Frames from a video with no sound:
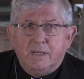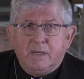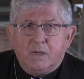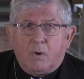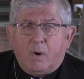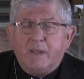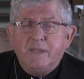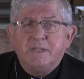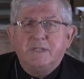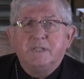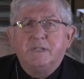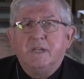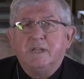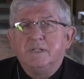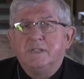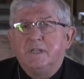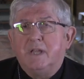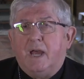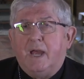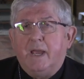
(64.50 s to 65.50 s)
Christ
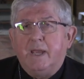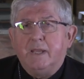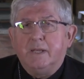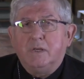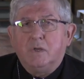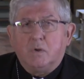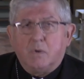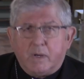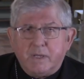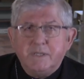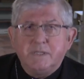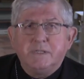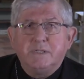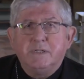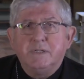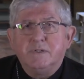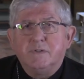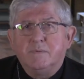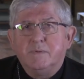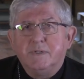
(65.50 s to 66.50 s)
has died,
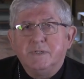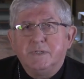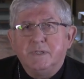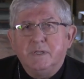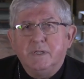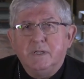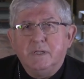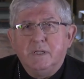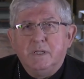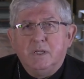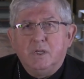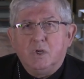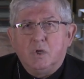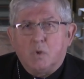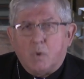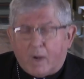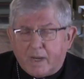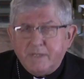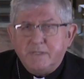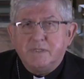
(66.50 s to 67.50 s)
Christ is risen,
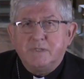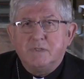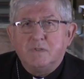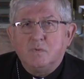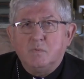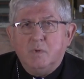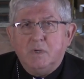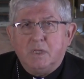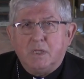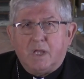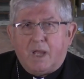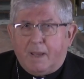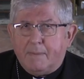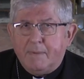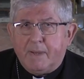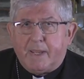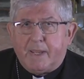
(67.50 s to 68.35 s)
Christ will come